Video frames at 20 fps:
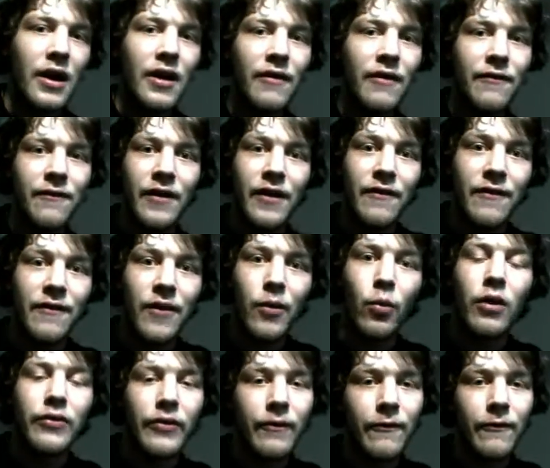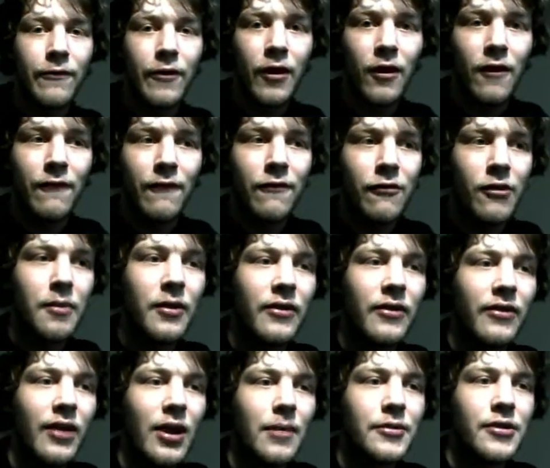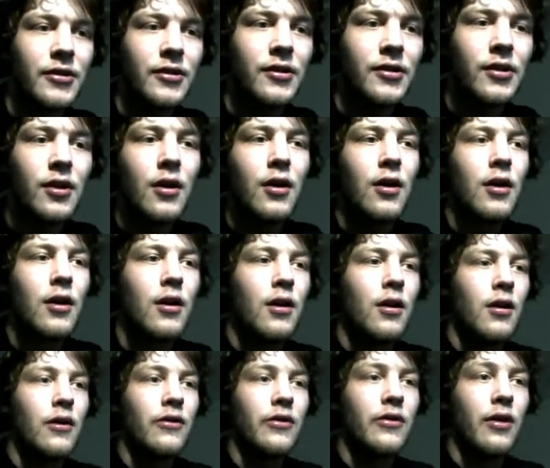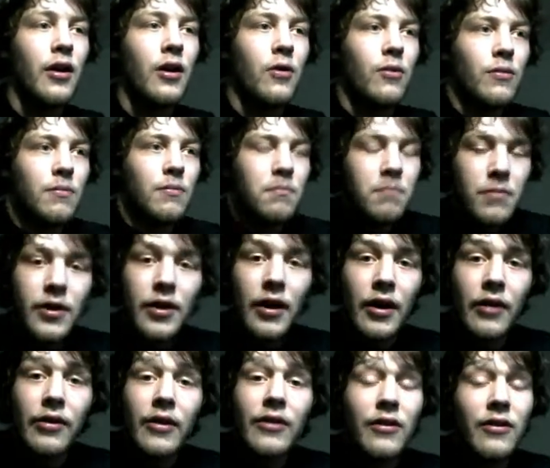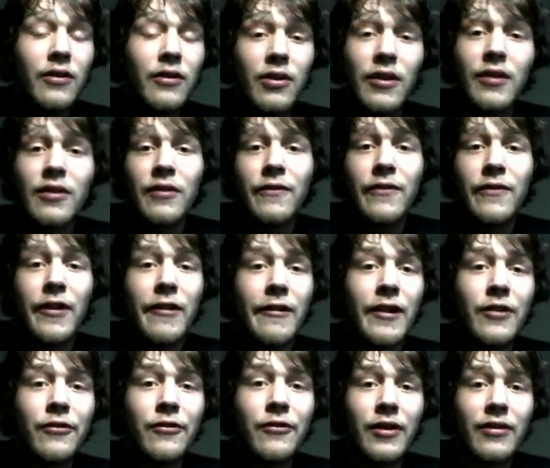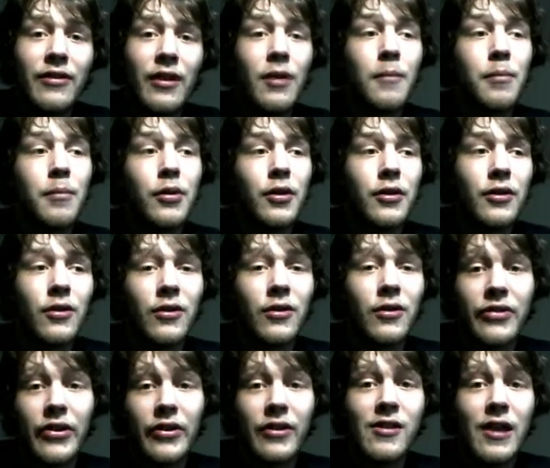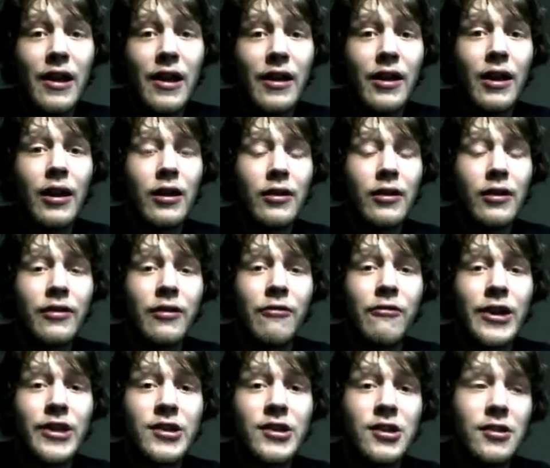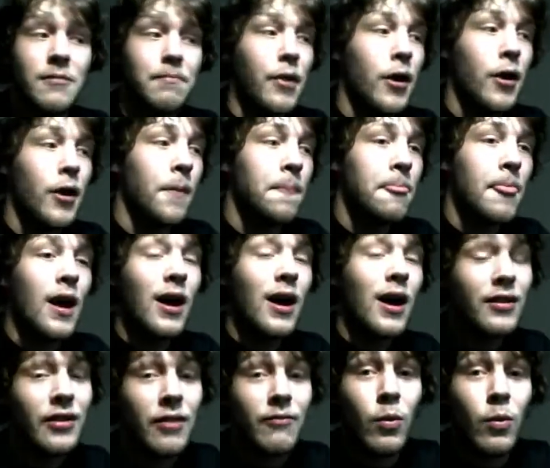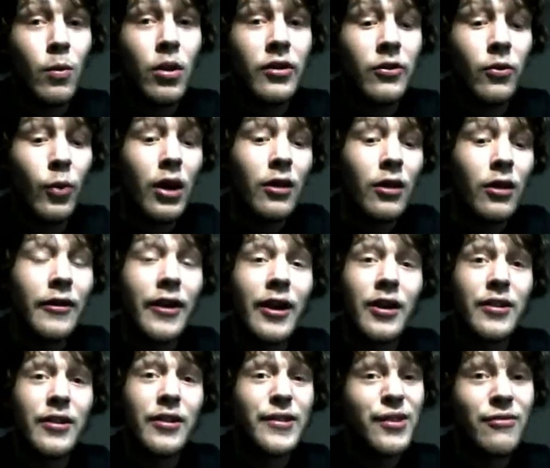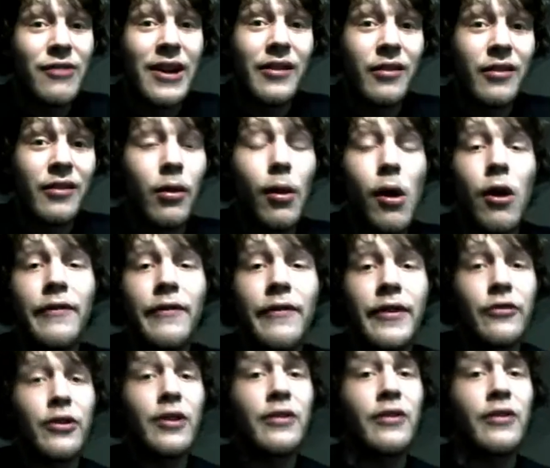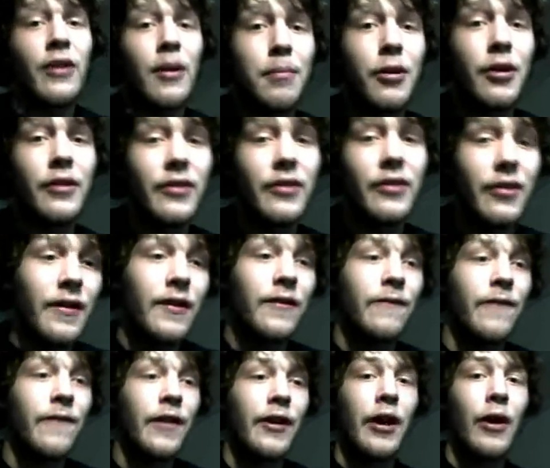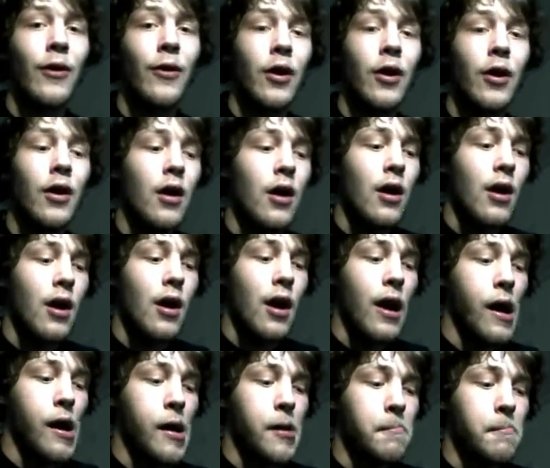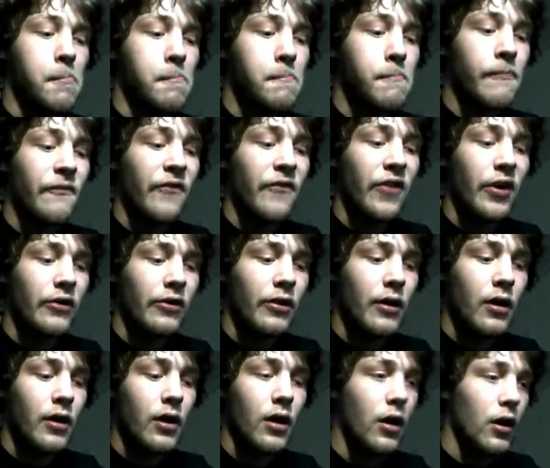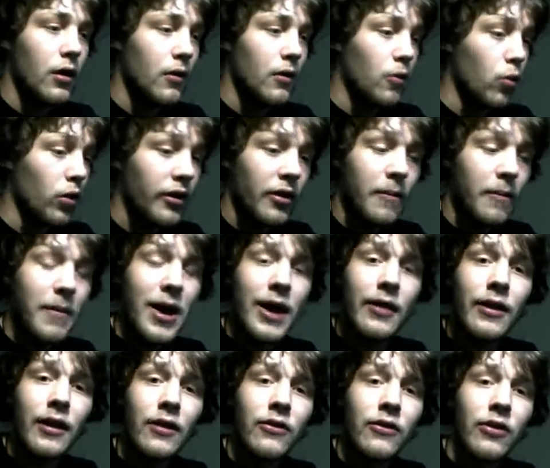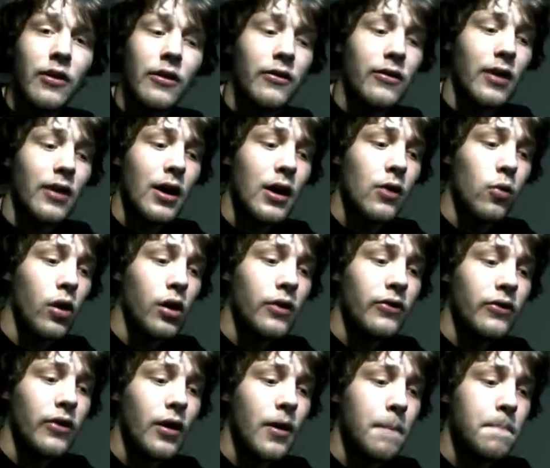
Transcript: if it wasn't for a perception? So this is a very interesting point also to take in consideration, but I don't want to dwell on it because you raised a lot of interesting points in this video. First, one of the main things that you said was